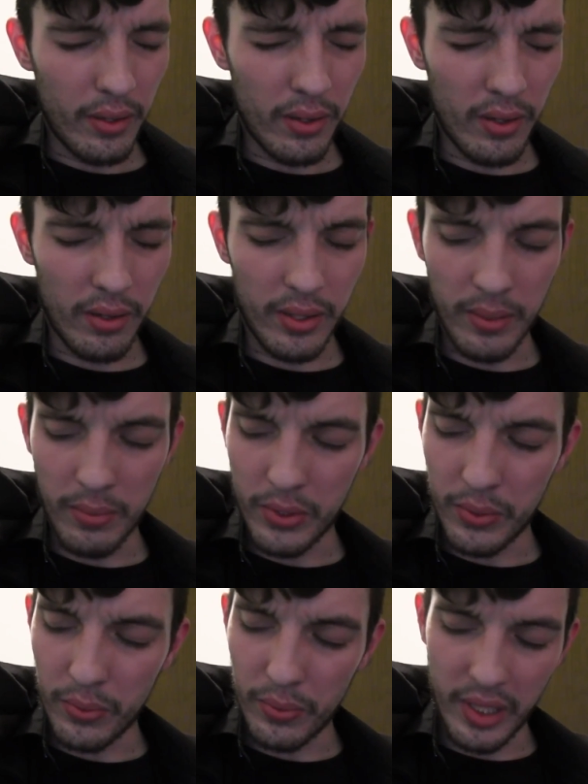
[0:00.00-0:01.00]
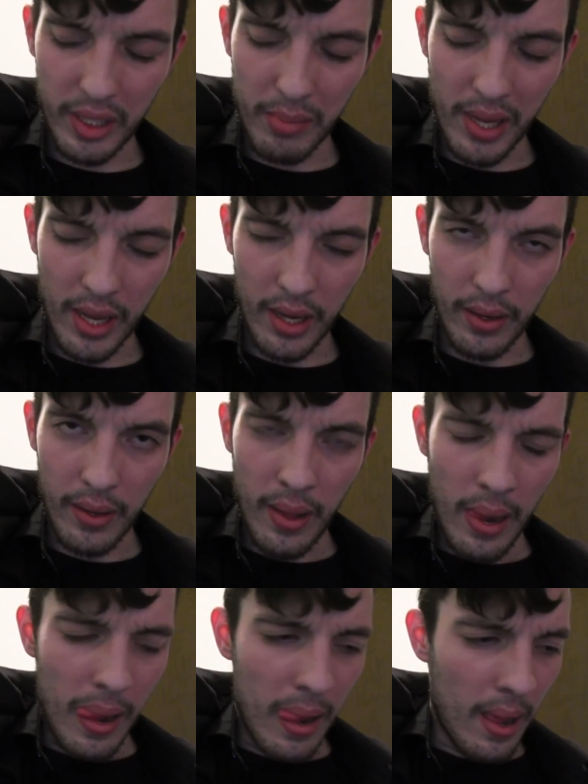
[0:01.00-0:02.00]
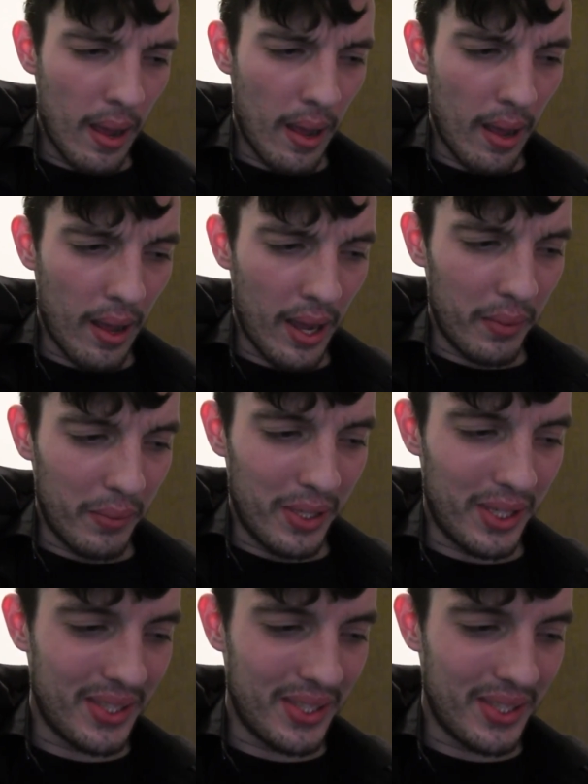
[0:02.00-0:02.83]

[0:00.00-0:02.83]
Oh, it was really bad. I